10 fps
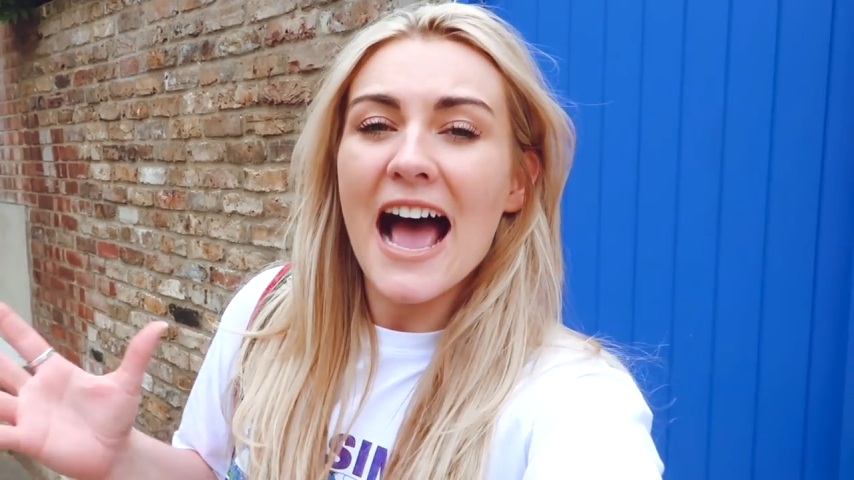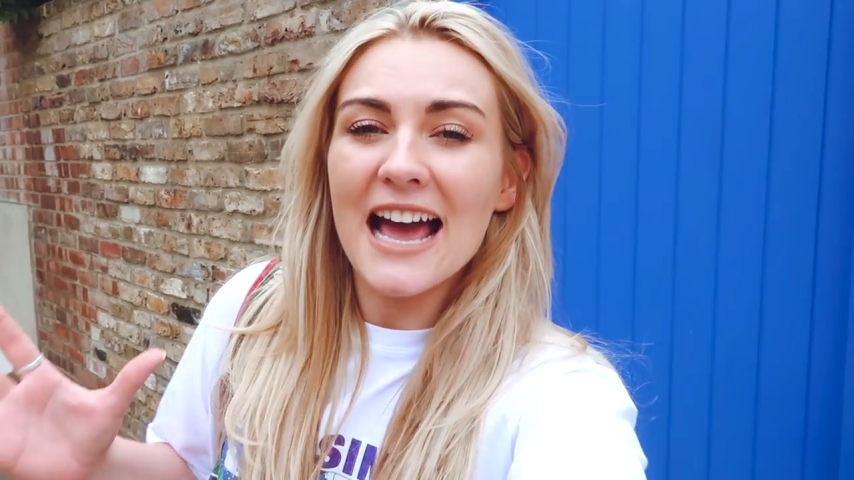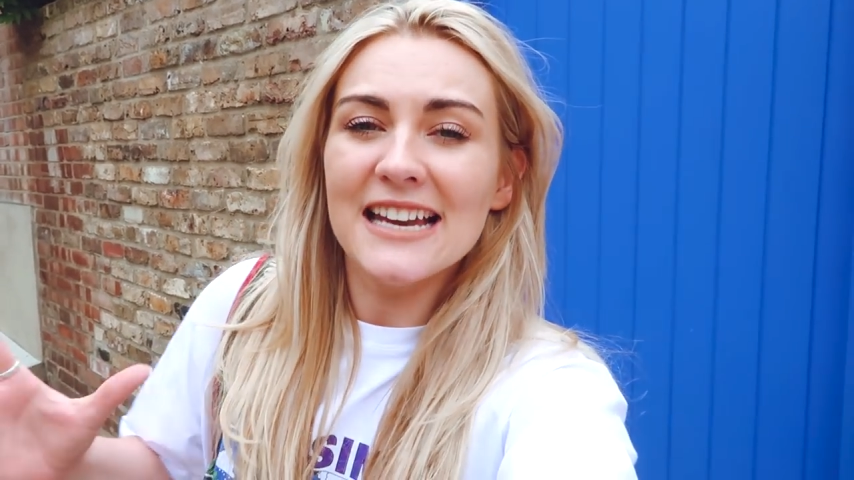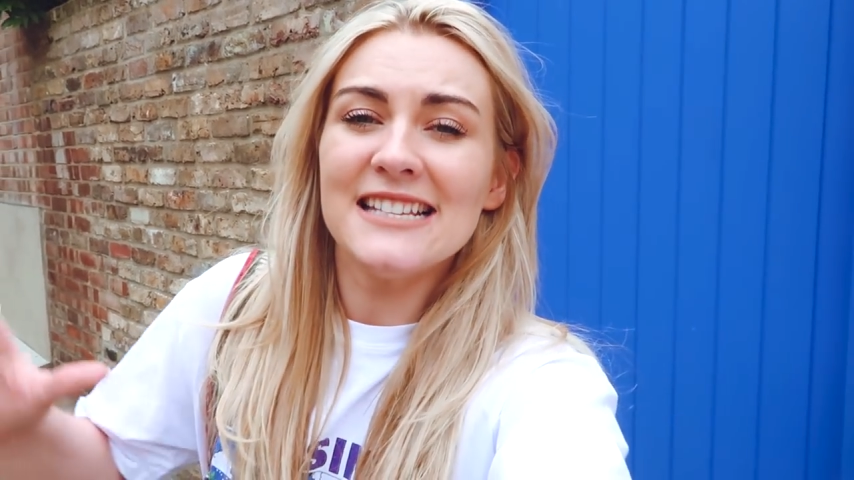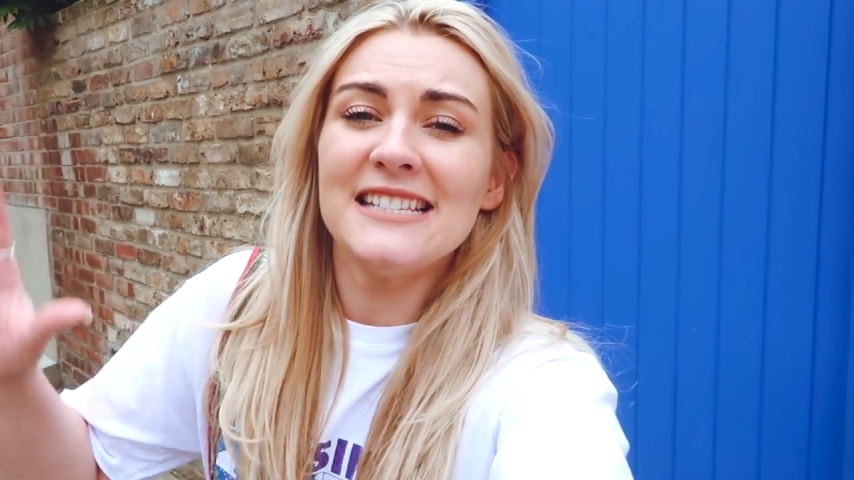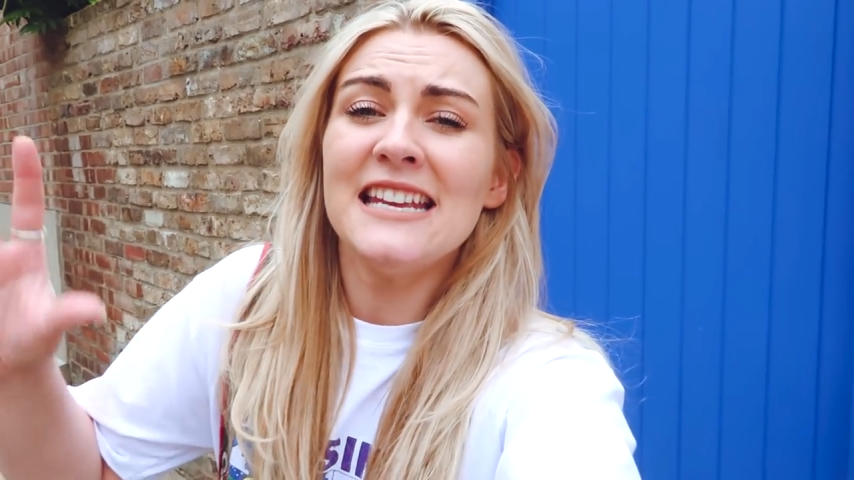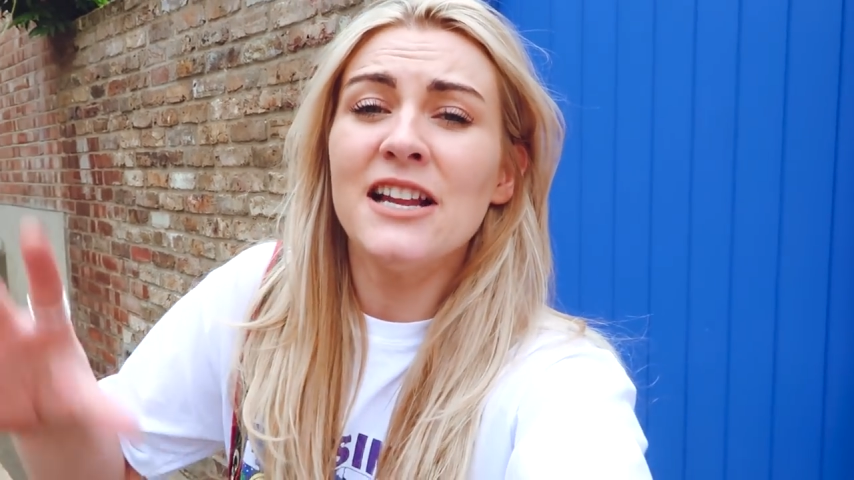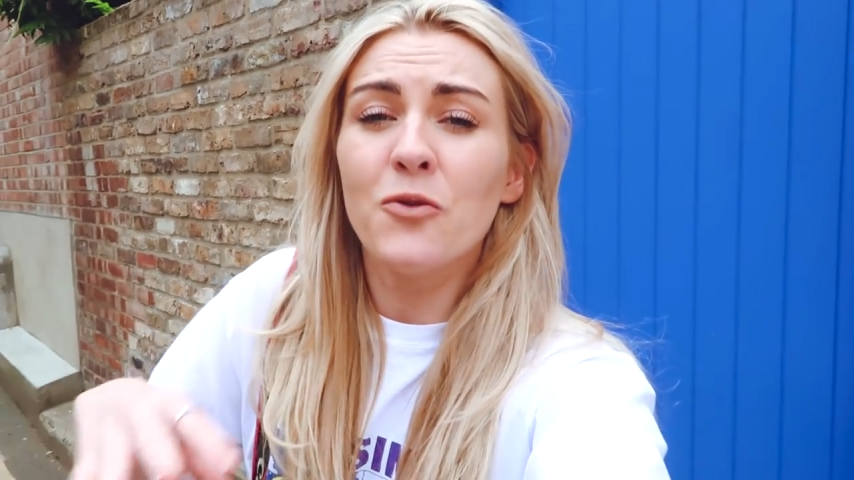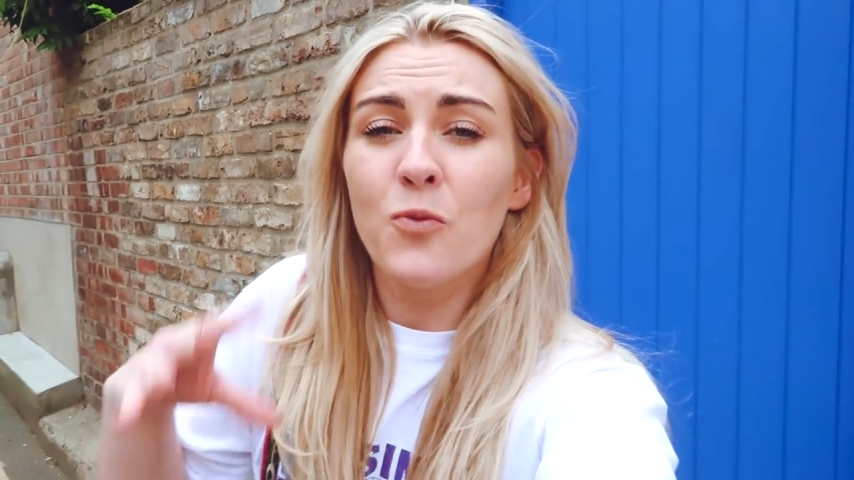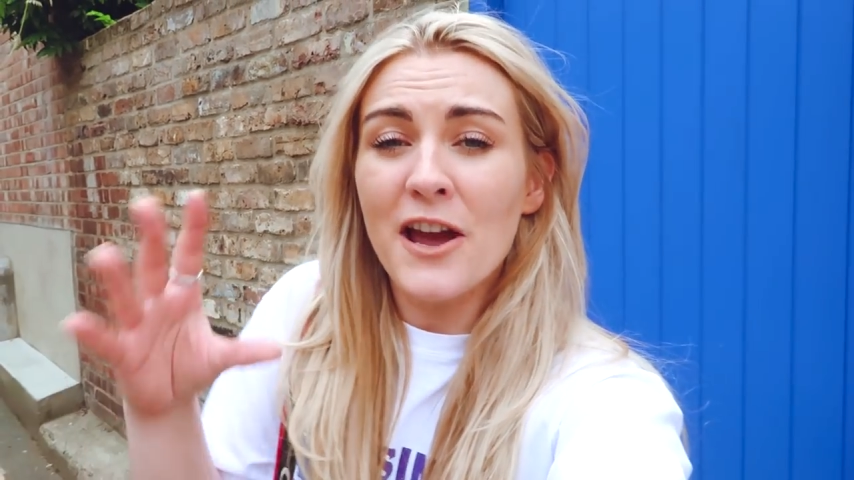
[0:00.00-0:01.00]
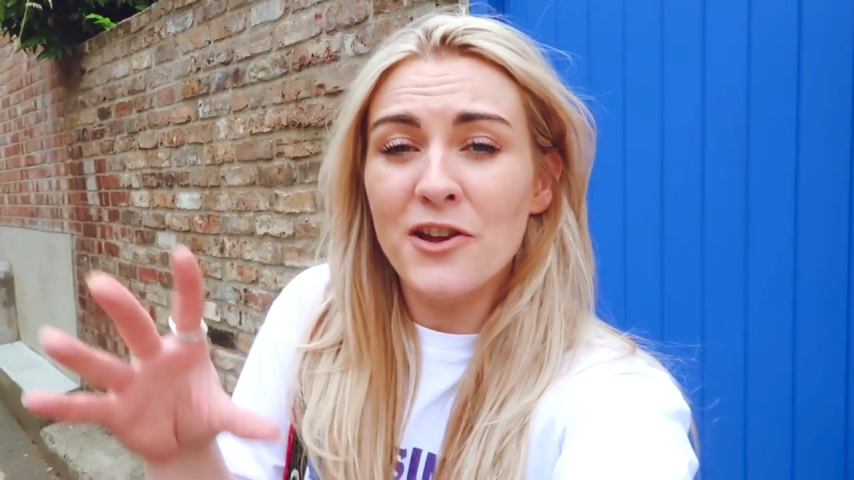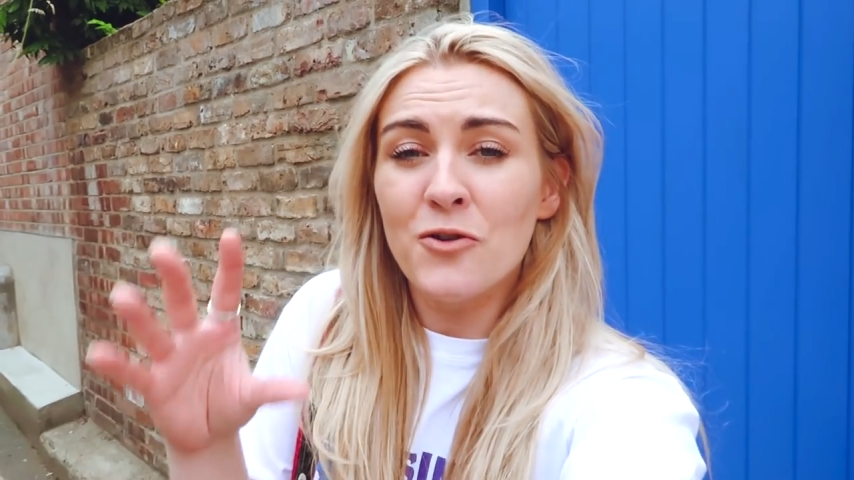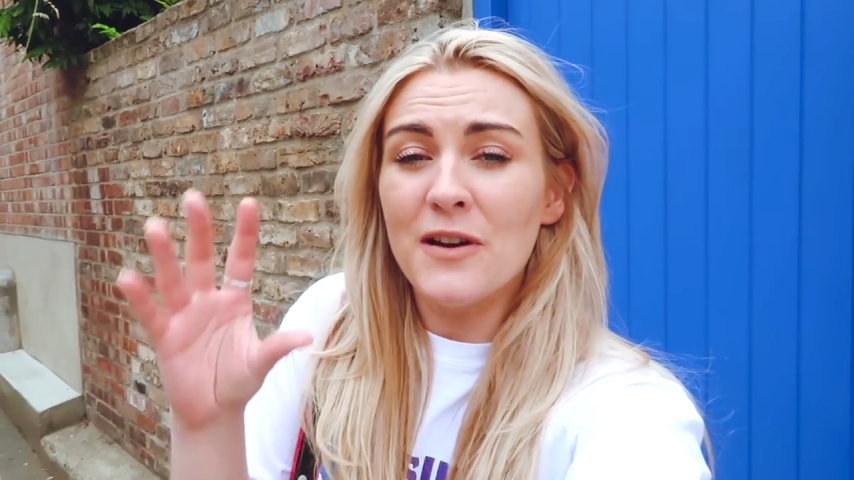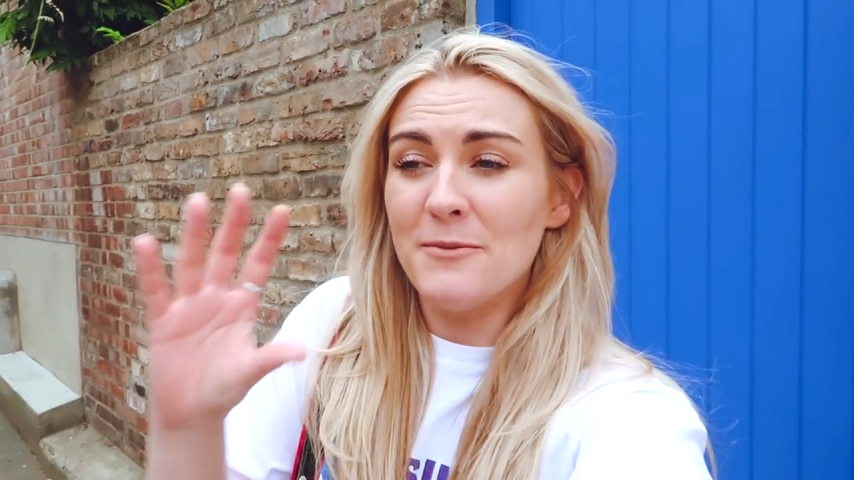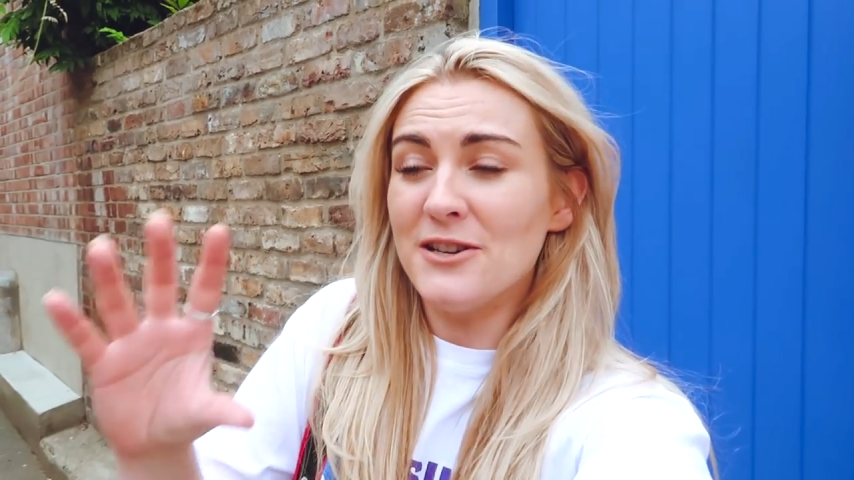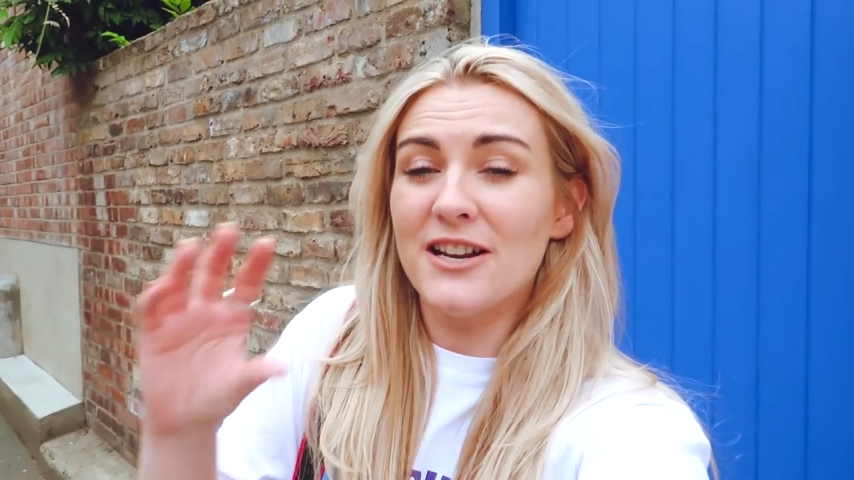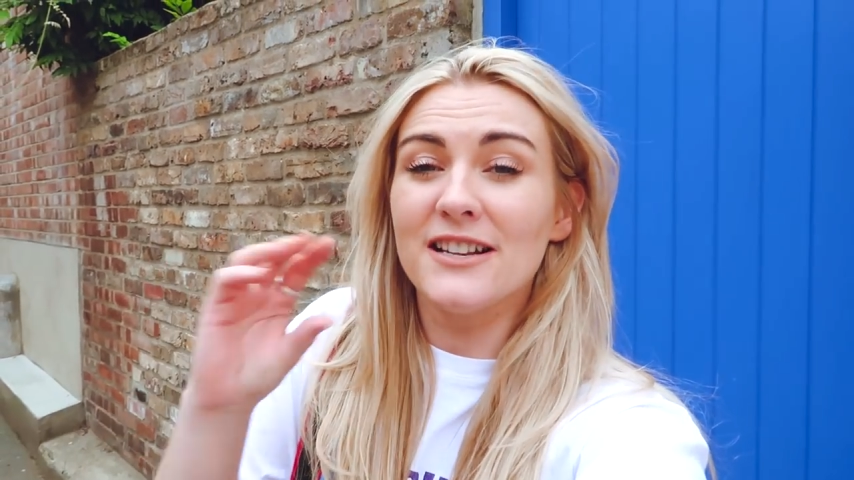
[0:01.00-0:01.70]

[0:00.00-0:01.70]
and see like where your image